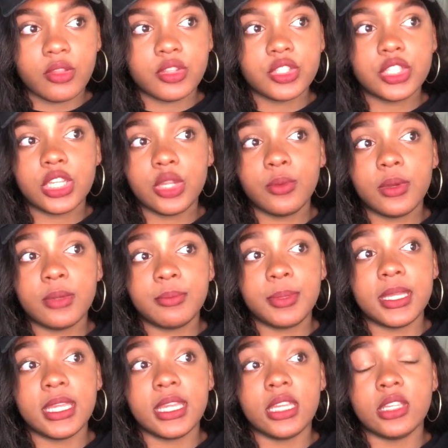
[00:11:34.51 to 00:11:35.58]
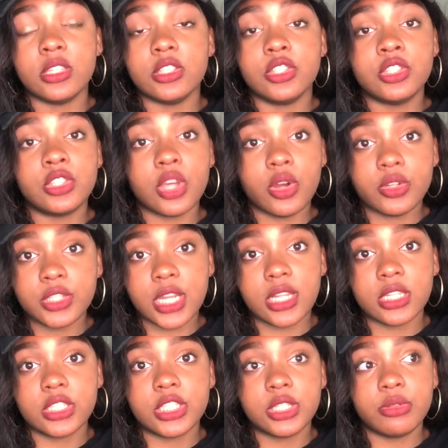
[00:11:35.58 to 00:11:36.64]
she would be so
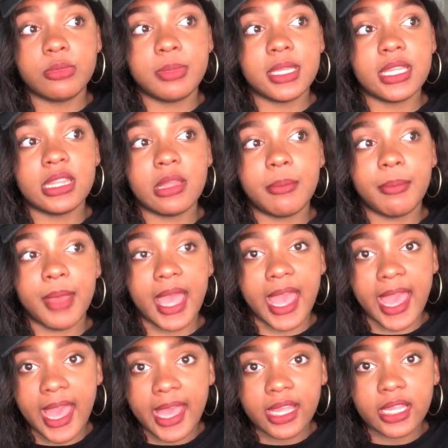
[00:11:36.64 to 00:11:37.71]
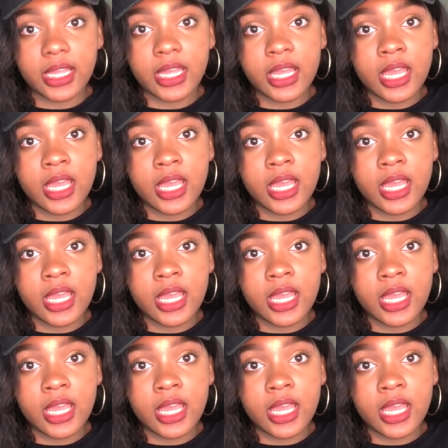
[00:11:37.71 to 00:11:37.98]
jealous. She would be in the back.